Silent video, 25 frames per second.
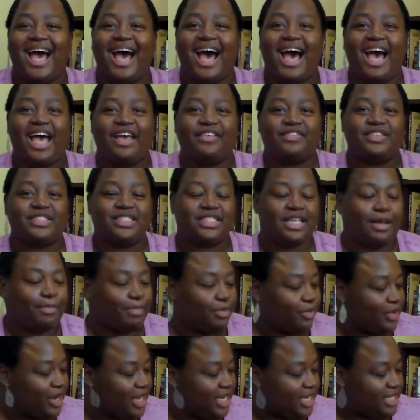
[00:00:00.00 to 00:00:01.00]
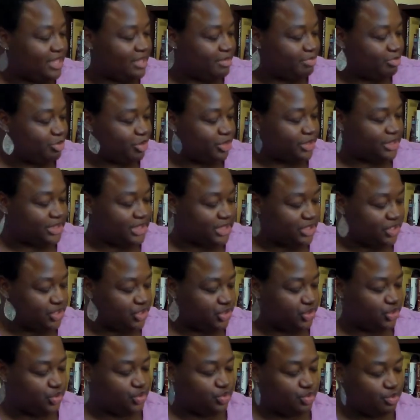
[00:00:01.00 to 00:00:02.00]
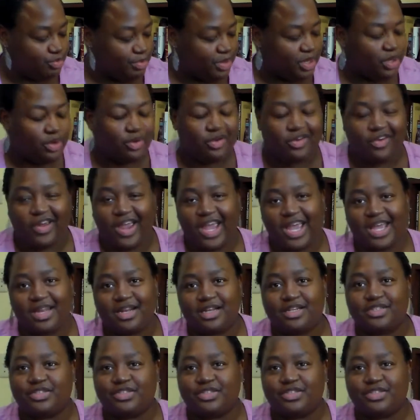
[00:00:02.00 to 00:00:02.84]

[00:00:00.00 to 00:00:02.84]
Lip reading: I've separated the books into middle grade,